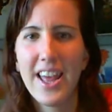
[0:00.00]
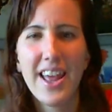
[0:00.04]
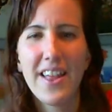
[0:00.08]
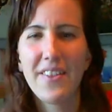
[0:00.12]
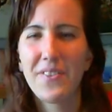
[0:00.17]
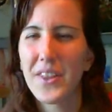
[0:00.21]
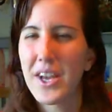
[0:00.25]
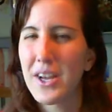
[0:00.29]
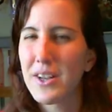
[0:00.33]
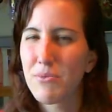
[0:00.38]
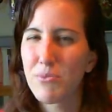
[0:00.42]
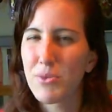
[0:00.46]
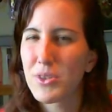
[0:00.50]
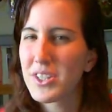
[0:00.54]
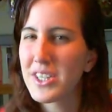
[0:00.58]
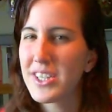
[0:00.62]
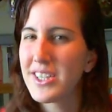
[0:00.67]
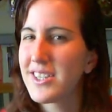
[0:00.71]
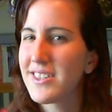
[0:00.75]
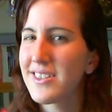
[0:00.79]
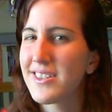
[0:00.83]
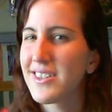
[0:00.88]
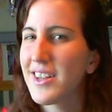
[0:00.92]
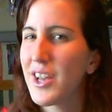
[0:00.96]
That really
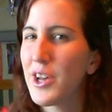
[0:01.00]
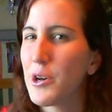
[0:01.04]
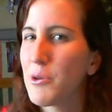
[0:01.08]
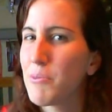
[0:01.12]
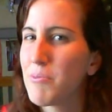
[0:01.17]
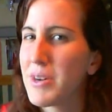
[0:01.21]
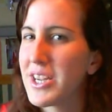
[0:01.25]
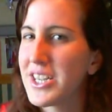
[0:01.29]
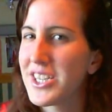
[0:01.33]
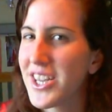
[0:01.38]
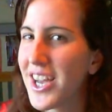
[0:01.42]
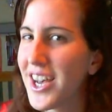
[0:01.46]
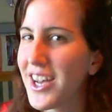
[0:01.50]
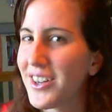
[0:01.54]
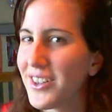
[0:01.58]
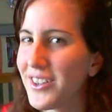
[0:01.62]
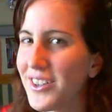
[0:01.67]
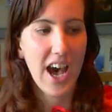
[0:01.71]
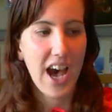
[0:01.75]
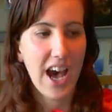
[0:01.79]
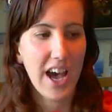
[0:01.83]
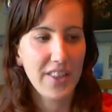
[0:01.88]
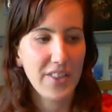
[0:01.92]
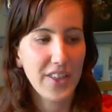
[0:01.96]
doesn't help my
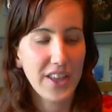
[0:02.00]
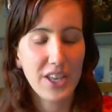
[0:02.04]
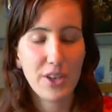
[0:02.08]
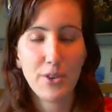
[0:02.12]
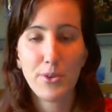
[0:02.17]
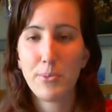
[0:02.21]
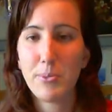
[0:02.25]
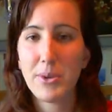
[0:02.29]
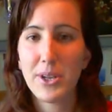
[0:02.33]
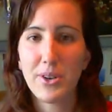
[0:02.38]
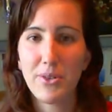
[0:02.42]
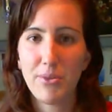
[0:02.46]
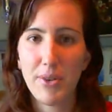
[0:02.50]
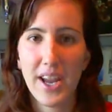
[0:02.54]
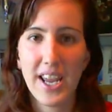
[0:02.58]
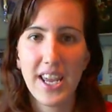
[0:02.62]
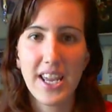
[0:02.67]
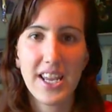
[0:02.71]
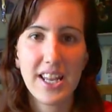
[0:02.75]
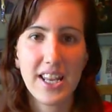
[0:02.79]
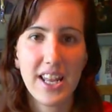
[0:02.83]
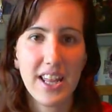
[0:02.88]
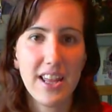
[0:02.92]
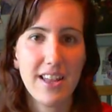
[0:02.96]
channel. I think it would be
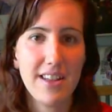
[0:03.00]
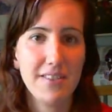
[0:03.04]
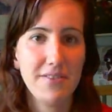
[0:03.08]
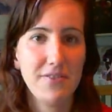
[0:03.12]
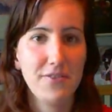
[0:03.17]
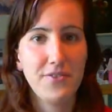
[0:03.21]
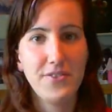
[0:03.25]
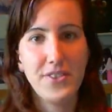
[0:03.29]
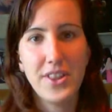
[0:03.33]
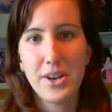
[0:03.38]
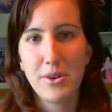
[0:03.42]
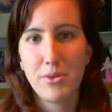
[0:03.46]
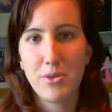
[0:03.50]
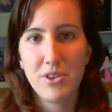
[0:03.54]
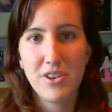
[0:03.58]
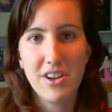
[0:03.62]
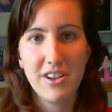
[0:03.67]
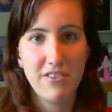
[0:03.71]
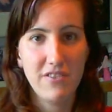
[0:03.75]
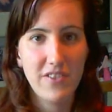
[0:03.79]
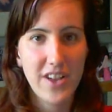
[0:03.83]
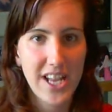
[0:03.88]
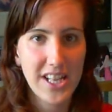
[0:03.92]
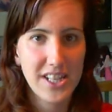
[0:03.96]
great if there were
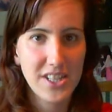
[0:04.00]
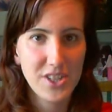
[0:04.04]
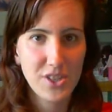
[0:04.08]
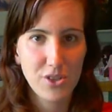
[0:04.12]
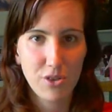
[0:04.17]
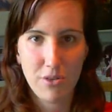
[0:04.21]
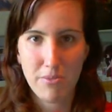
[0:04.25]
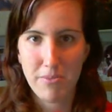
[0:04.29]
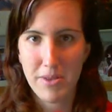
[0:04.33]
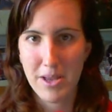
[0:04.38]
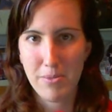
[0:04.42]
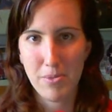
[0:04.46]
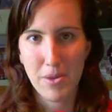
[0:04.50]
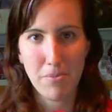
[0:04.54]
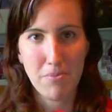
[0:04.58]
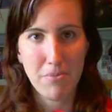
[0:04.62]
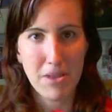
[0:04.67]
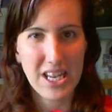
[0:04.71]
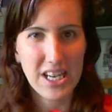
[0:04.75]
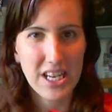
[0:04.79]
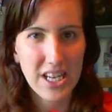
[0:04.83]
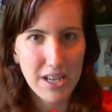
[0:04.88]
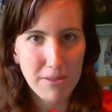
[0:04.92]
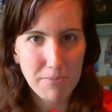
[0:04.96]
events or maybe
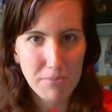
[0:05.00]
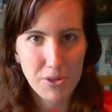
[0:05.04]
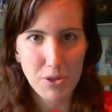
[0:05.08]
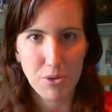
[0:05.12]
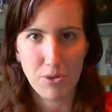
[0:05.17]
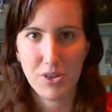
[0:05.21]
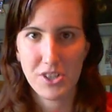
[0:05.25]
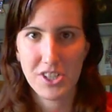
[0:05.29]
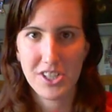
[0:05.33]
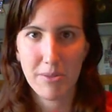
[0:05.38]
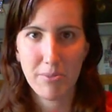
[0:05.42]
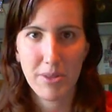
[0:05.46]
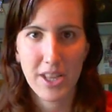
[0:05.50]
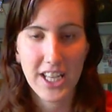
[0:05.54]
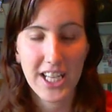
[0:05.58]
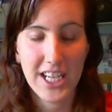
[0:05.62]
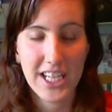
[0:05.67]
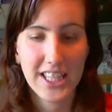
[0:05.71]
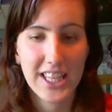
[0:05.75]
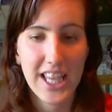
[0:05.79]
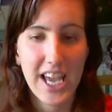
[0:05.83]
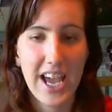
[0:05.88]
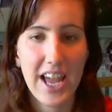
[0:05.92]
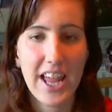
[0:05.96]
meetups or something
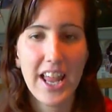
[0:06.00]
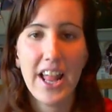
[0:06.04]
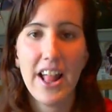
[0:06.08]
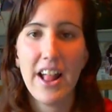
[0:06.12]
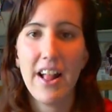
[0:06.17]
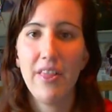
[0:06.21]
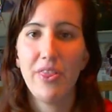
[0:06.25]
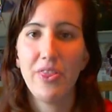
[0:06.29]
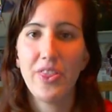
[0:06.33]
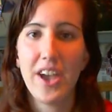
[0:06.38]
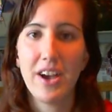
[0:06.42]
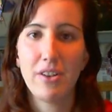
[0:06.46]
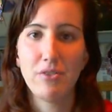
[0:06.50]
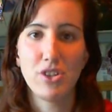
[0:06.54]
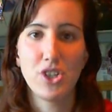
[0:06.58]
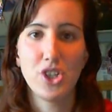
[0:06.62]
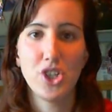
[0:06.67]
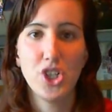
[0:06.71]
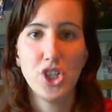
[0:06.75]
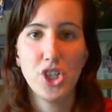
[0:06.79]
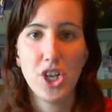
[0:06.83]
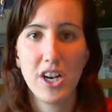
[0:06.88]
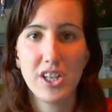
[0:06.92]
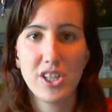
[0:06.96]
like that that was
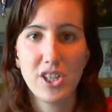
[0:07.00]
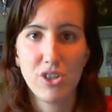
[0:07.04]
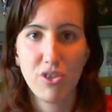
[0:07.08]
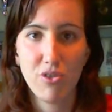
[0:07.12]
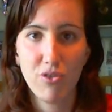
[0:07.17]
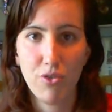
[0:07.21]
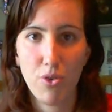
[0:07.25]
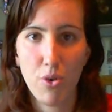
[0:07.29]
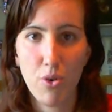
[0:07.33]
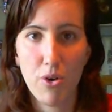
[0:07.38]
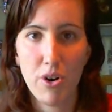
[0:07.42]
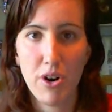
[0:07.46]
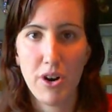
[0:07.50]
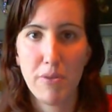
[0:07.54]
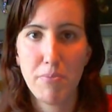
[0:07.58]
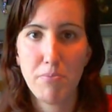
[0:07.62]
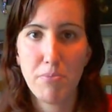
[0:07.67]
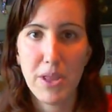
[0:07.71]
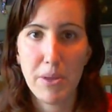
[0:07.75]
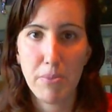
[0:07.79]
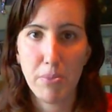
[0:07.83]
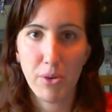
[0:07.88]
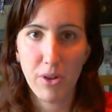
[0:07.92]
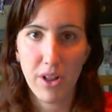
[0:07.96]
just for
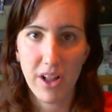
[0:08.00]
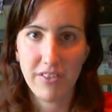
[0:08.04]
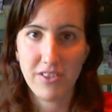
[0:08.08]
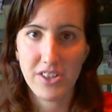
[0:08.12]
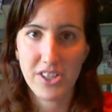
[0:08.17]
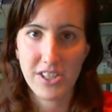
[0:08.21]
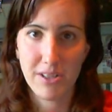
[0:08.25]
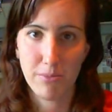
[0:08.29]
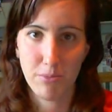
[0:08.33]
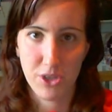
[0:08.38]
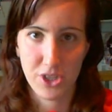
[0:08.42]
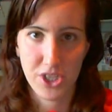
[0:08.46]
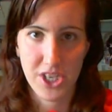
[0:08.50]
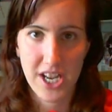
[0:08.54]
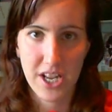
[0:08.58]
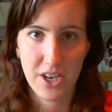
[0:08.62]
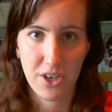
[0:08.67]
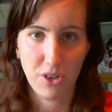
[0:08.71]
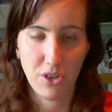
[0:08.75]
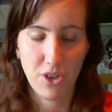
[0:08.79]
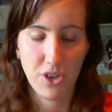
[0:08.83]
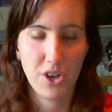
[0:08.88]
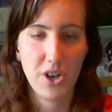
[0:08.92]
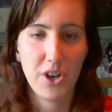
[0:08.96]
people of a similar
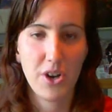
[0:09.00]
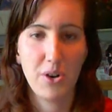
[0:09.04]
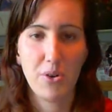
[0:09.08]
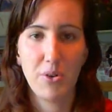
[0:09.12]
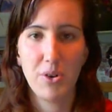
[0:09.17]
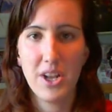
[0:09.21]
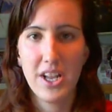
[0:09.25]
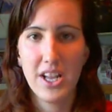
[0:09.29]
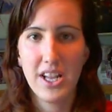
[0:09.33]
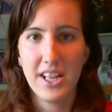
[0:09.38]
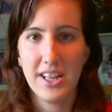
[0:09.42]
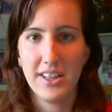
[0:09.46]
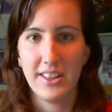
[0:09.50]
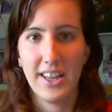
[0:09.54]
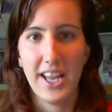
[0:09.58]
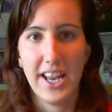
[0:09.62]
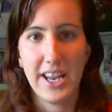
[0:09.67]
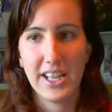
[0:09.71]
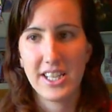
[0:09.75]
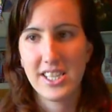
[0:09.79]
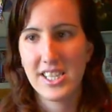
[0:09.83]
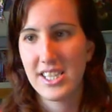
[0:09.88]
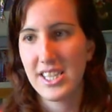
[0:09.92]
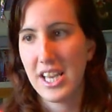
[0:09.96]
channel. You know,
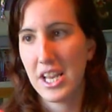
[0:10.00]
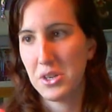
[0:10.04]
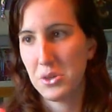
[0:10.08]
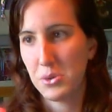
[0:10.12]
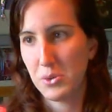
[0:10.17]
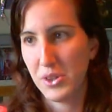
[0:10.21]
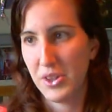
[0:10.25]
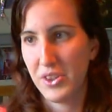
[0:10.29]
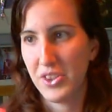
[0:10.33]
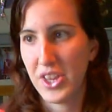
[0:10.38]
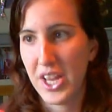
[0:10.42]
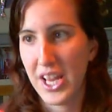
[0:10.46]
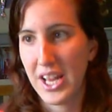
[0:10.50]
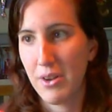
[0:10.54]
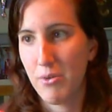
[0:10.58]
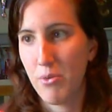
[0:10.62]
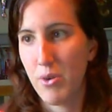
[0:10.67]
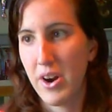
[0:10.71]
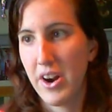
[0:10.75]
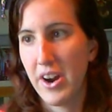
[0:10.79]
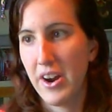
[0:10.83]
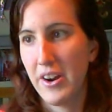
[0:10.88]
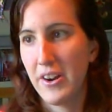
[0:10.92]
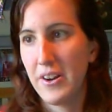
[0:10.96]
like schedule a thing
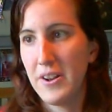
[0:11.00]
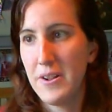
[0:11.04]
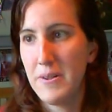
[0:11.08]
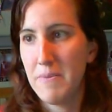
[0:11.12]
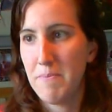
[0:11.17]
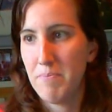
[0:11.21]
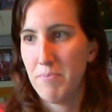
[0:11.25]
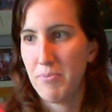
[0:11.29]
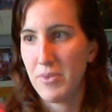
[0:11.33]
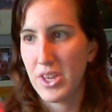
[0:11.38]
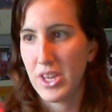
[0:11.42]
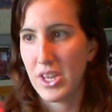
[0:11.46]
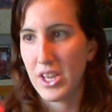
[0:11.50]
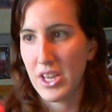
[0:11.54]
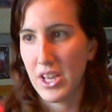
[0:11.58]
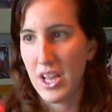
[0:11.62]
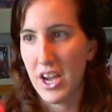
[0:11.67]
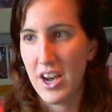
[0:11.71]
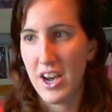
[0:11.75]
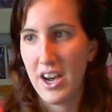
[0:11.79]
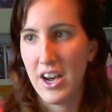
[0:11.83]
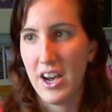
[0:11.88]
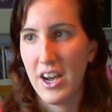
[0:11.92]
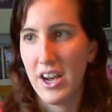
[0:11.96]
where
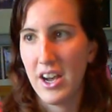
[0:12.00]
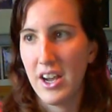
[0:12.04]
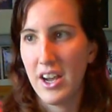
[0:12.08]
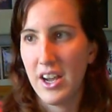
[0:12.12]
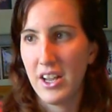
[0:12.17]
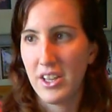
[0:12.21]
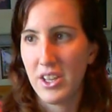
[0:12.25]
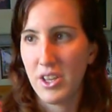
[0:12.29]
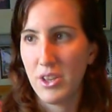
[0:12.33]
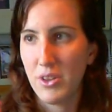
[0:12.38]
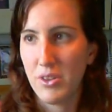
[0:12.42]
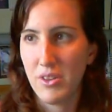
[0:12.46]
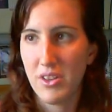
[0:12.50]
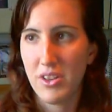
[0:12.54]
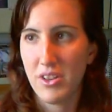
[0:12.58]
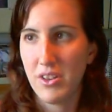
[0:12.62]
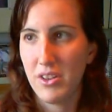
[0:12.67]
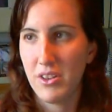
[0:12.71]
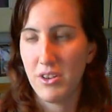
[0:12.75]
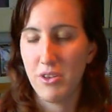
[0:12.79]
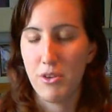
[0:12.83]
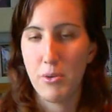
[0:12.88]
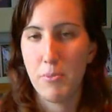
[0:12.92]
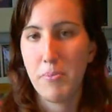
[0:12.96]
you
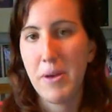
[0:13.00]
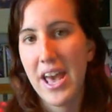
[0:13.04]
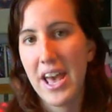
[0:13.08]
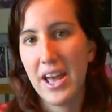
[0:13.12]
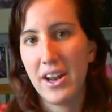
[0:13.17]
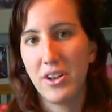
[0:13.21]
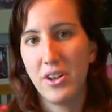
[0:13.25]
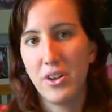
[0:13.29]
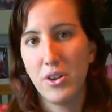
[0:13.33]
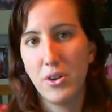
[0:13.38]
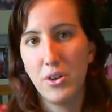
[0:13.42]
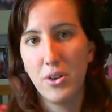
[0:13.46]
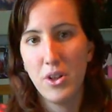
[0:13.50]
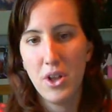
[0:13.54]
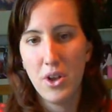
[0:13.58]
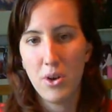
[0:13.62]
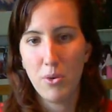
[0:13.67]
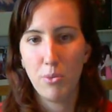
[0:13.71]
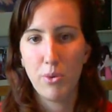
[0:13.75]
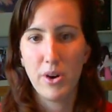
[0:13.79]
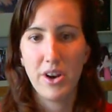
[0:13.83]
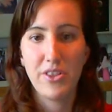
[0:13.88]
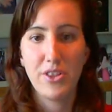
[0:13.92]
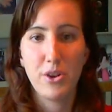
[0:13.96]
know, a panel
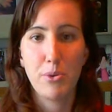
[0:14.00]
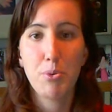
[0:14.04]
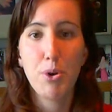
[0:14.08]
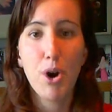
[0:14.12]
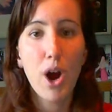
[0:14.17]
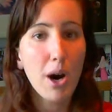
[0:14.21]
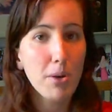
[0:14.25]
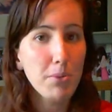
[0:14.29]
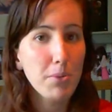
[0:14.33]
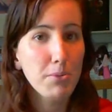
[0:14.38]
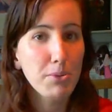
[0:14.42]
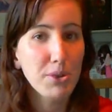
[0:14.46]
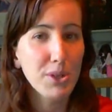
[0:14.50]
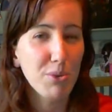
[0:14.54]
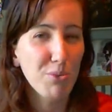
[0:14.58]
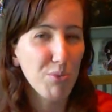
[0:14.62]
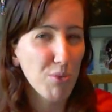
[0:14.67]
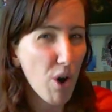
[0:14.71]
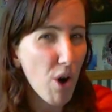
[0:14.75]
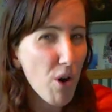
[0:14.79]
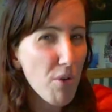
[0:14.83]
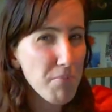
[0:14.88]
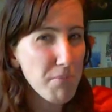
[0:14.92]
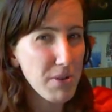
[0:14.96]
where there probably
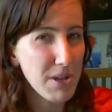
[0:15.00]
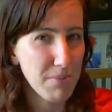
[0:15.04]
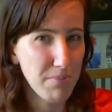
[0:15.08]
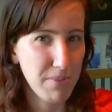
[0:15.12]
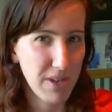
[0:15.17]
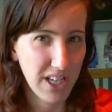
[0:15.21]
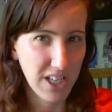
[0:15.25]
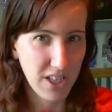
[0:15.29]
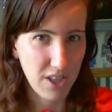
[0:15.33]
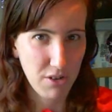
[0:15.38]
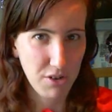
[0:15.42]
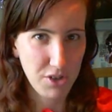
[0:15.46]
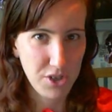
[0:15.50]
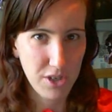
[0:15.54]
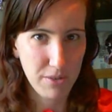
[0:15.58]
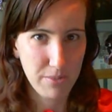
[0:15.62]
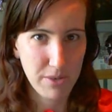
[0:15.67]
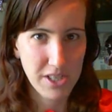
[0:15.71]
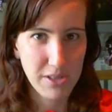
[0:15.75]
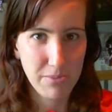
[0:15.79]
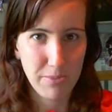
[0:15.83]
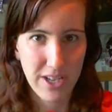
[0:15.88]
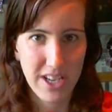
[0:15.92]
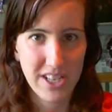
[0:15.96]
won't be big
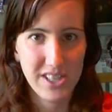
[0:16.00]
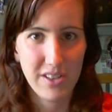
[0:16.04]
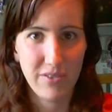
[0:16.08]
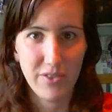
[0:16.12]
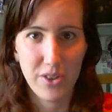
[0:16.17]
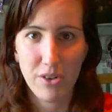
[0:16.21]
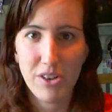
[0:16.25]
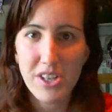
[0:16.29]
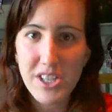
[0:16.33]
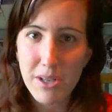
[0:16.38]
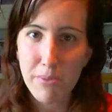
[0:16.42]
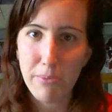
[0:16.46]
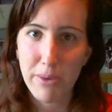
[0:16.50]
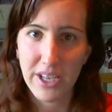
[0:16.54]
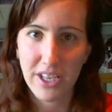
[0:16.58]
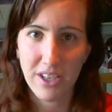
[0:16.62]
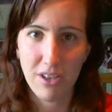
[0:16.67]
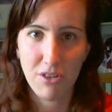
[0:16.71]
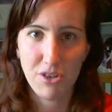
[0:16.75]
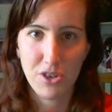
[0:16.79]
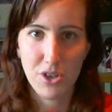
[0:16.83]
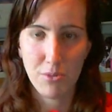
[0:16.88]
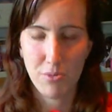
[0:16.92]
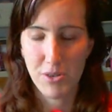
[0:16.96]
YouTubers, because if there is a big
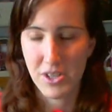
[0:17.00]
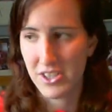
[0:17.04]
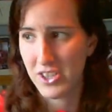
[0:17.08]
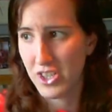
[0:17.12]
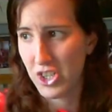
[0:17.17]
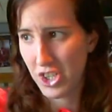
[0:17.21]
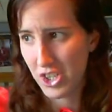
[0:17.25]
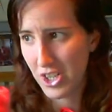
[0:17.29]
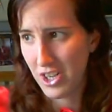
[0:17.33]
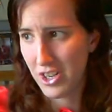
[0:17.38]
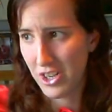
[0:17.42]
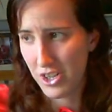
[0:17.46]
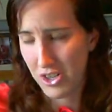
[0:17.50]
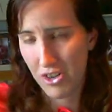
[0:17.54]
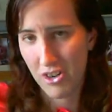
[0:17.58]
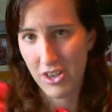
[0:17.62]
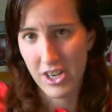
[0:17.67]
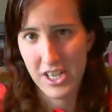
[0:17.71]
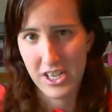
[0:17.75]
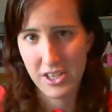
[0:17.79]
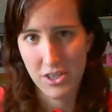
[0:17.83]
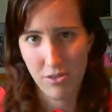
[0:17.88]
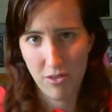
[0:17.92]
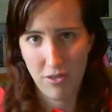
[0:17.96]
YouTuber, it's just going to turn
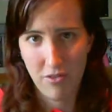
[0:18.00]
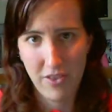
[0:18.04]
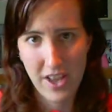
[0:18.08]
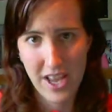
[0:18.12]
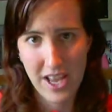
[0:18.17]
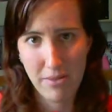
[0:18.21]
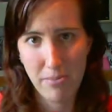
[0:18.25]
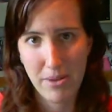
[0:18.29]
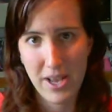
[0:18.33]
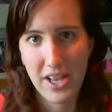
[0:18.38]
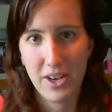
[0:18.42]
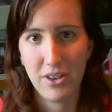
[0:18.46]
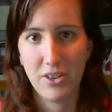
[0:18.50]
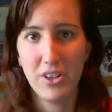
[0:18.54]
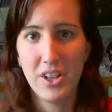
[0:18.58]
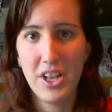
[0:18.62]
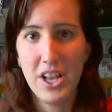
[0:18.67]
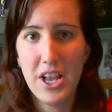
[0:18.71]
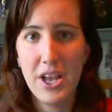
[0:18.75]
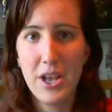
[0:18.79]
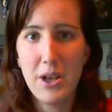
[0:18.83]
into a fan panel.